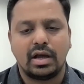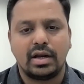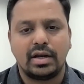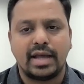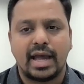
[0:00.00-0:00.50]

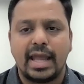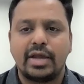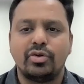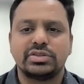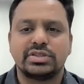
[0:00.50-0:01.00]
for to
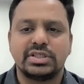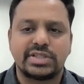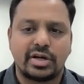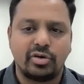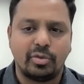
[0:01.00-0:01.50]
make it
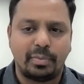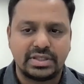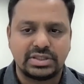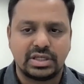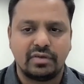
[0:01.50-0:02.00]
a
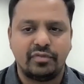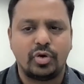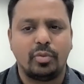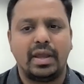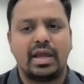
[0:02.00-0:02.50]
diagnose
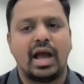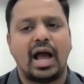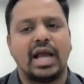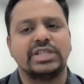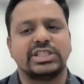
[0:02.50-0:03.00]
this kind of
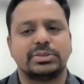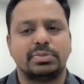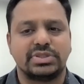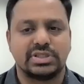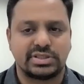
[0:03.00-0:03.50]
patient, we have to
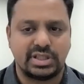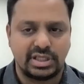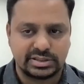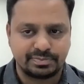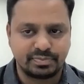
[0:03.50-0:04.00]
make a high
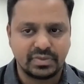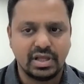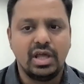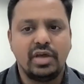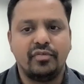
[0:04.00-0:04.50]
suspicious
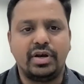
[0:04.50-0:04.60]
things.